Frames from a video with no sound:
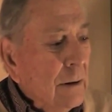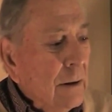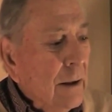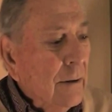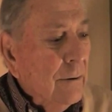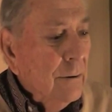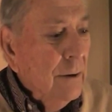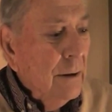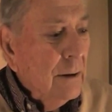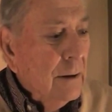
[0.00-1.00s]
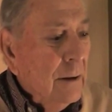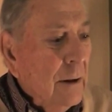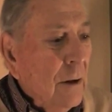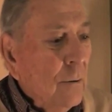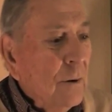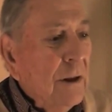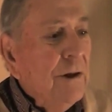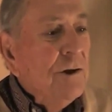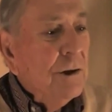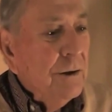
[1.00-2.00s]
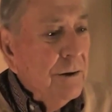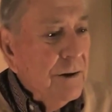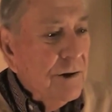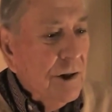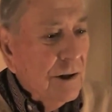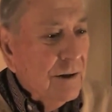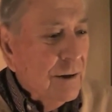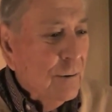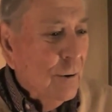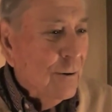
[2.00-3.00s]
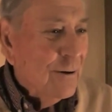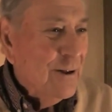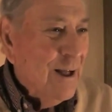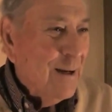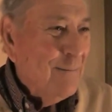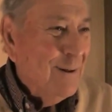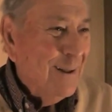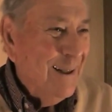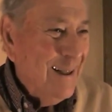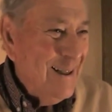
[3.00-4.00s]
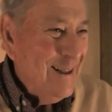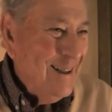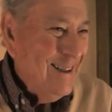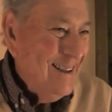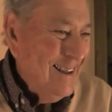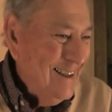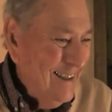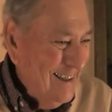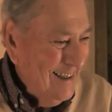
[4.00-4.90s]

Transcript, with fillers: Heather. Oh, Alicia is Chuck's daughter's name. Alicia. All